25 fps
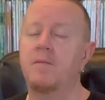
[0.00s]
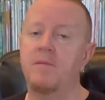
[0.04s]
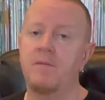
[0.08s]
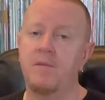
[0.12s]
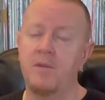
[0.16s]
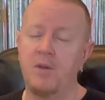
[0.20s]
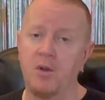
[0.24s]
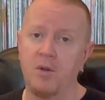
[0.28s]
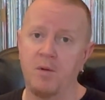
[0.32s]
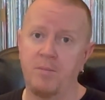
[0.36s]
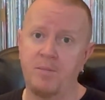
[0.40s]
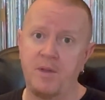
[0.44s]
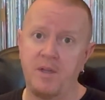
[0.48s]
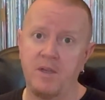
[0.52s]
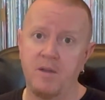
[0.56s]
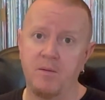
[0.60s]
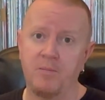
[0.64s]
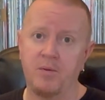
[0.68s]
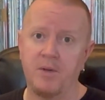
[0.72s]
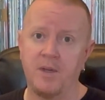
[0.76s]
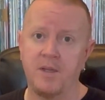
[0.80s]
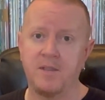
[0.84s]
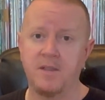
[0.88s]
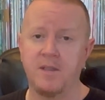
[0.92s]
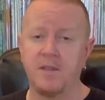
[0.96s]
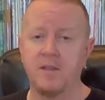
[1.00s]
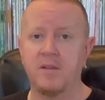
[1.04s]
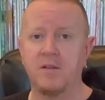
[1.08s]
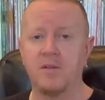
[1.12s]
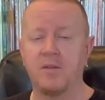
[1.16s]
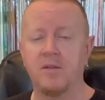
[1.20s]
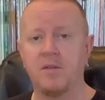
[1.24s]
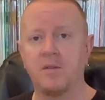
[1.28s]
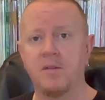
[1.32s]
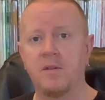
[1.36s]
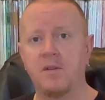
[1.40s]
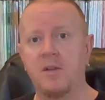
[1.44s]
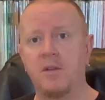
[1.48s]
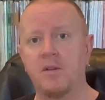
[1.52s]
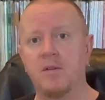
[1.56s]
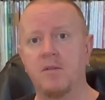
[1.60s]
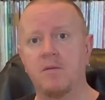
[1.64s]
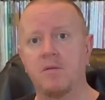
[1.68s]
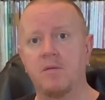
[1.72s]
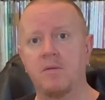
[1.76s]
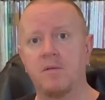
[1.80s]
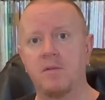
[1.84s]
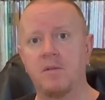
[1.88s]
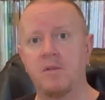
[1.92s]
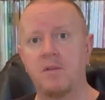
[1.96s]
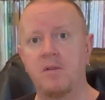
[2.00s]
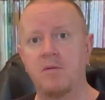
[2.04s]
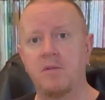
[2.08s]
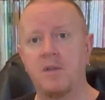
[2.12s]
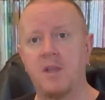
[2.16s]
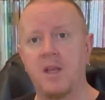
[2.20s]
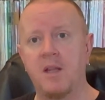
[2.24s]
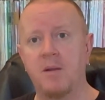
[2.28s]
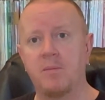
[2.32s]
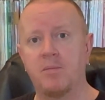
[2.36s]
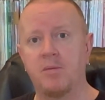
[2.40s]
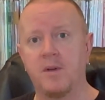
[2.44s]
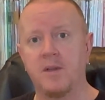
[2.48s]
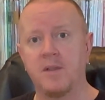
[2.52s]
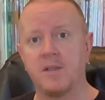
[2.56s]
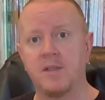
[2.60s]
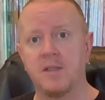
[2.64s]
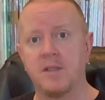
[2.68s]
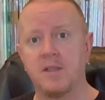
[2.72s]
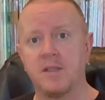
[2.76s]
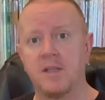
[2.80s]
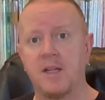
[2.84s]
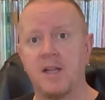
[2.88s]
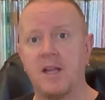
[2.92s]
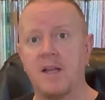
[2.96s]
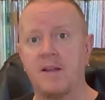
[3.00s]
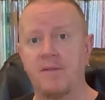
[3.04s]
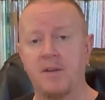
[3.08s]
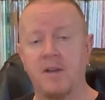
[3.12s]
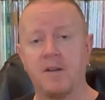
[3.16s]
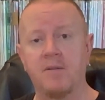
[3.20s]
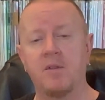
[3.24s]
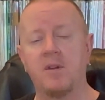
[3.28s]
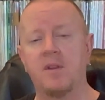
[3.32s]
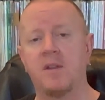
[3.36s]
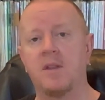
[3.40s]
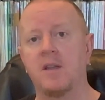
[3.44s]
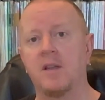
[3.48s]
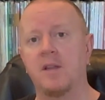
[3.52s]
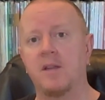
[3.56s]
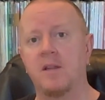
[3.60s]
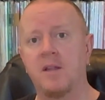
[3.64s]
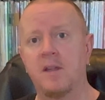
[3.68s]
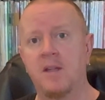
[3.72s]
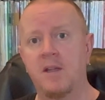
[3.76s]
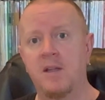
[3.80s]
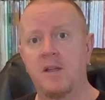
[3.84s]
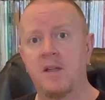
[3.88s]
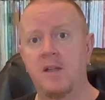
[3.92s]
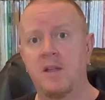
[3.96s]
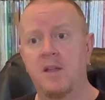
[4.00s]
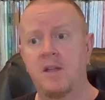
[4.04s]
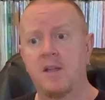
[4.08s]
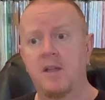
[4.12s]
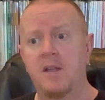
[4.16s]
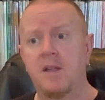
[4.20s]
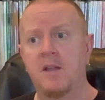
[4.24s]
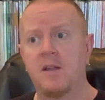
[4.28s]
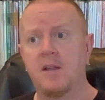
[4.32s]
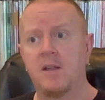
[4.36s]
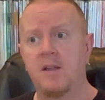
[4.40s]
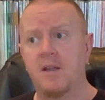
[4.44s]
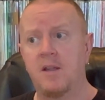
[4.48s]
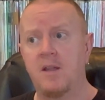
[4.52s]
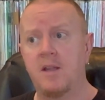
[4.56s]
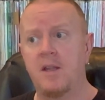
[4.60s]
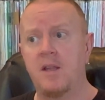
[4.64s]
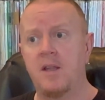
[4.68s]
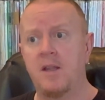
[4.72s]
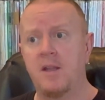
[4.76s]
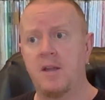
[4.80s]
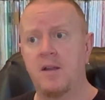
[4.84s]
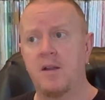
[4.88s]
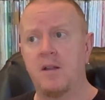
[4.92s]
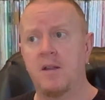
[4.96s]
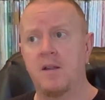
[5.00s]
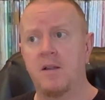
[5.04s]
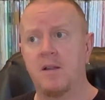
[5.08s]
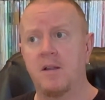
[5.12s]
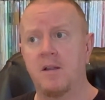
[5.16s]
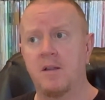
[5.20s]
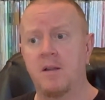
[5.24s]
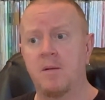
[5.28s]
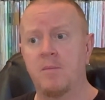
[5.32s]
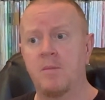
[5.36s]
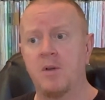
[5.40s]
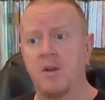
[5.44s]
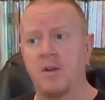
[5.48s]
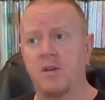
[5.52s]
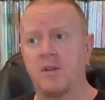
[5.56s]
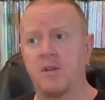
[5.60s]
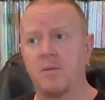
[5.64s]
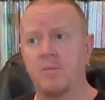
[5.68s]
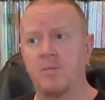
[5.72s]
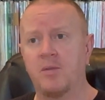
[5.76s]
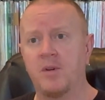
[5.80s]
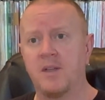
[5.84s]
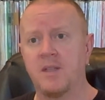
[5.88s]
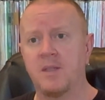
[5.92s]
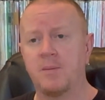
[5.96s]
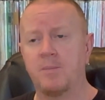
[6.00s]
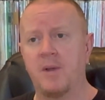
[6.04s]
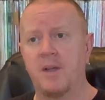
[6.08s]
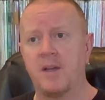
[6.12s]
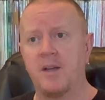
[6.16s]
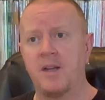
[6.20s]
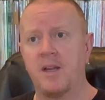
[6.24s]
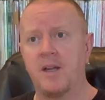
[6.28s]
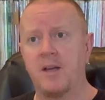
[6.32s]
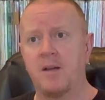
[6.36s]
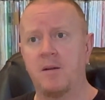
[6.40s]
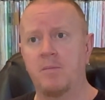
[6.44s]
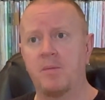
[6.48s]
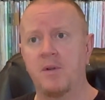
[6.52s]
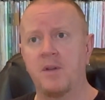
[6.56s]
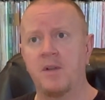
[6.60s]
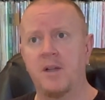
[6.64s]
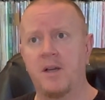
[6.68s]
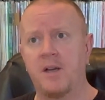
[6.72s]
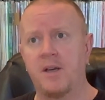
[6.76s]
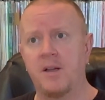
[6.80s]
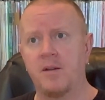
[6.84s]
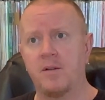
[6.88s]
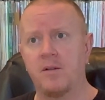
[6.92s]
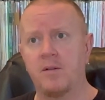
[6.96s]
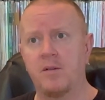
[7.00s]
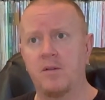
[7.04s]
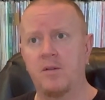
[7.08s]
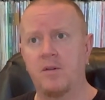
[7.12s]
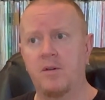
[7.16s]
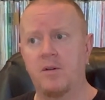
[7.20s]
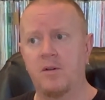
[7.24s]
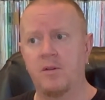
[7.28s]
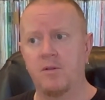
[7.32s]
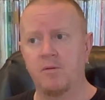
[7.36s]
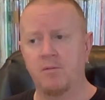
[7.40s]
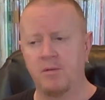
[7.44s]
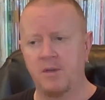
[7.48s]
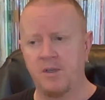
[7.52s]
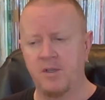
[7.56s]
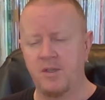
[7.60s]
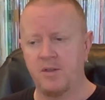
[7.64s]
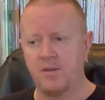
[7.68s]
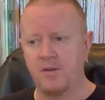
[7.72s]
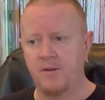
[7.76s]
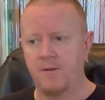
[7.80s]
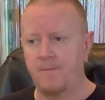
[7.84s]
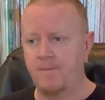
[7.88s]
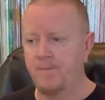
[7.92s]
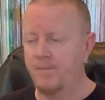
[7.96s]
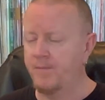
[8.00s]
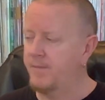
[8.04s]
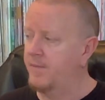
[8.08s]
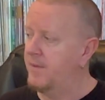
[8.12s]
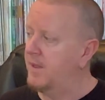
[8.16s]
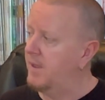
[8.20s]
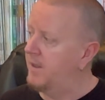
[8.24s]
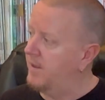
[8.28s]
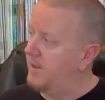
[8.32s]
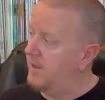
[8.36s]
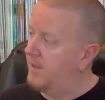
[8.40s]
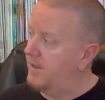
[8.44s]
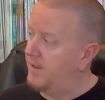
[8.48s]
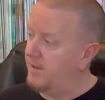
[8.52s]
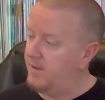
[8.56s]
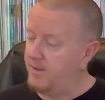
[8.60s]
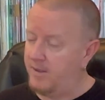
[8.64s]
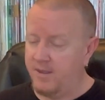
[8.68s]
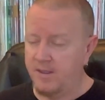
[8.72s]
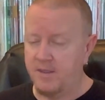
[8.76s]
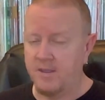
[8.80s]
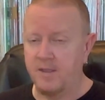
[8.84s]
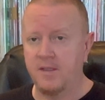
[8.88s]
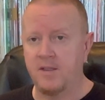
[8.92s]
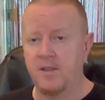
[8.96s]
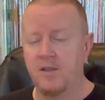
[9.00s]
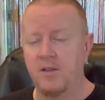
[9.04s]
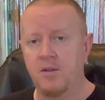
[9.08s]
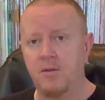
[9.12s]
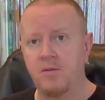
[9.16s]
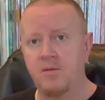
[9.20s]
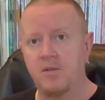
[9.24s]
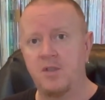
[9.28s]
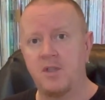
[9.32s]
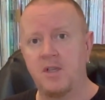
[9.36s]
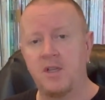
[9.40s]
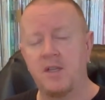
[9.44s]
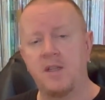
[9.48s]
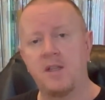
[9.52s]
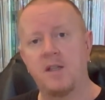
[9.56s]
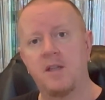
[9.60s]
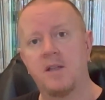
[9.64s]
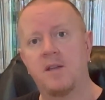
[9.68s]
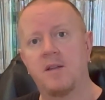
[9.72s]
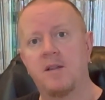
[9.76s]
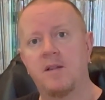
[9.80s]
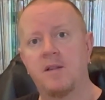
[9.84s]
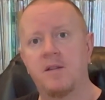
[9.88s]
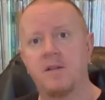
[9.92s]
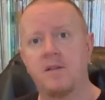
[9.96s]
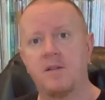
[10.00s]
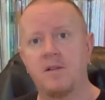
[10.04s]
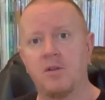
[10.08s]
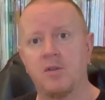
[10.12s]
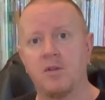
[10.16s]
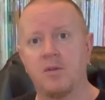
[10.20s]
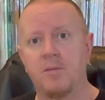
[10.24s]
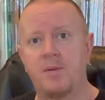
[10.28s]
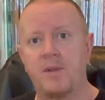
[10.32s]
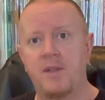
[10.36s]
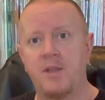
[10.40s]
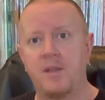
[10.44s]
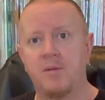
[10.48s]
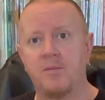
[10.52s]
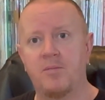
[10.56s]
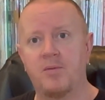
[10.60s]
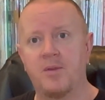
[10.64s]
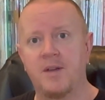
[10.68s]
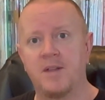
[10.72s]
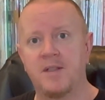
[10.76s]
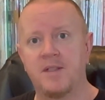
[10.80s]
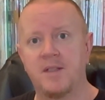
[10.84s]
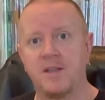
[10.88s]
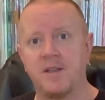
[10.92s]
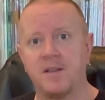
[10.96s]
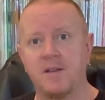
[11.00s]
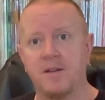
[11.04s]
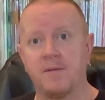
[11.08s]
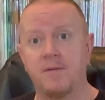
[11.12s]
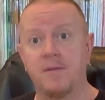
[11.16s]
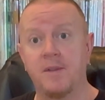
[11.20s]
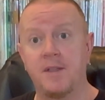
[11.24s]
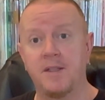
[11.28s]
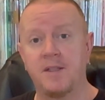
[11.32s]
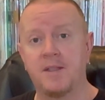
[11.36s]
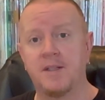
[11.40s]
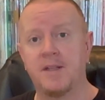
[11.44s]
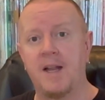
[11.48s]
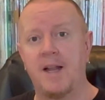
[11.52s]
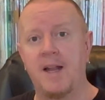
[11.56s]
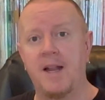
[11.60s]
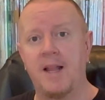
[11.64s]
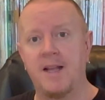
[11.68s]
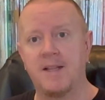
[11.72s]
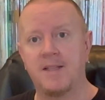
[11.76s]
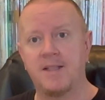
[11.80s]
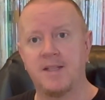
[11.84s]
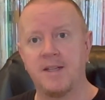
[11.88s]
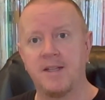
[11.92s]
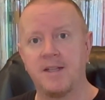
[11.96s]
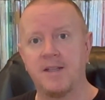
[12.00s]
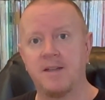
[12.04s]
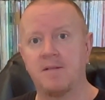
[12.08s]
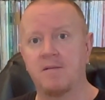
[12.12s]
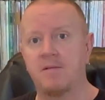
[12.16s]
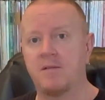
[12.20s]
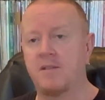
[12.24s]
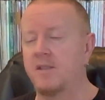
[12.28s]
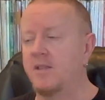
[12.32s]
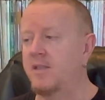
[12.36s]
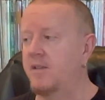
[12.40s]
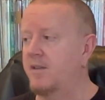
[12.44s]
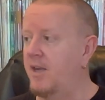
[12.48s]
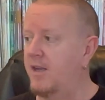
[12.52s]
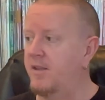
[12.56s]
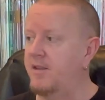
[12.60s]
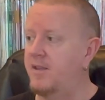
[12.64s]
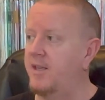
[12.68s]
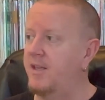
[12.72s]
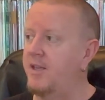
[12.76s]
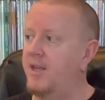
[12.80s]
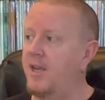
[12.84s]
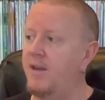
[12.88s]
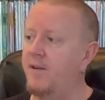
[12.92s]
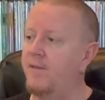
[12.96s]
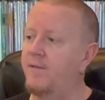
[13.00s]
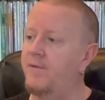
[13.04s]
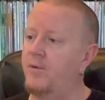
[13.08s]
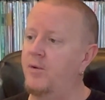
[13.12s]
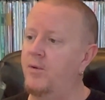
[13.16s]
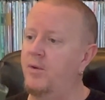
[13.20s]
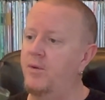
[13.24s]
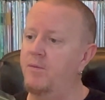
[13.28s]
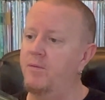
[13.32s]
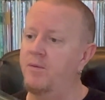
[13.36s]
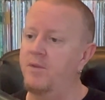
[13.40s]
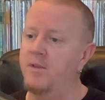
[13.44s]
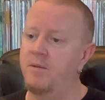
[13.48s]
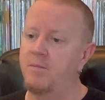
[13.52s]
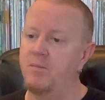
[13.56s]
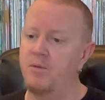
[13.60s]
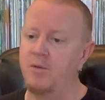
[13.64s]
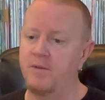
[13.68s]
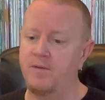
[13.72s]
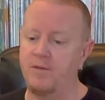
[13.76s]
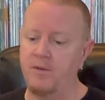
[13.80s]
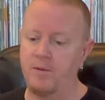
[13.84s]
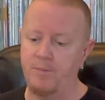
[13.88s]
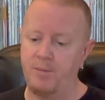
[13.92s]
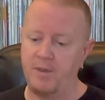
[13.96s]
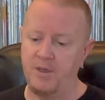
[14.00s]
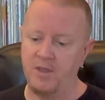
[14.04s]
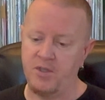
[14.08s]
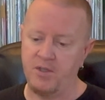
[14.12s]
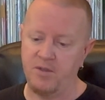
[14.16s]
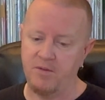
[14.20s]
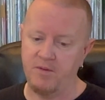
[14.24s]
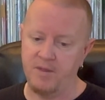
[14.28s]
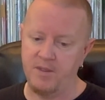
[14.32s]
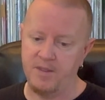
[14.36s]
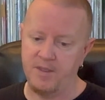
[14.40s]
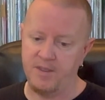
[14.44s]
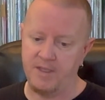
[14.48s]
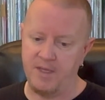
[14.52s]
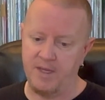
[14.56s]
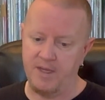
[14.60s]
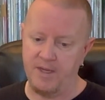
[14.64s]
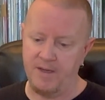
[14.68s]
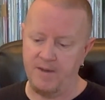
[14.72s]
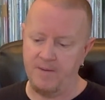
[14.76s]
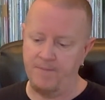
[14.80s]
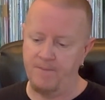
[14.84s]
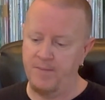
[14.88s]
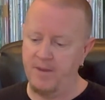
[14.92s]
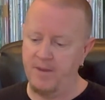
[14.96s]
European presses or, UK presses. I have everything in American press by now, but not original. This is an OG European pressing of this classic. It's got the gatefold with the beautiful picture inside.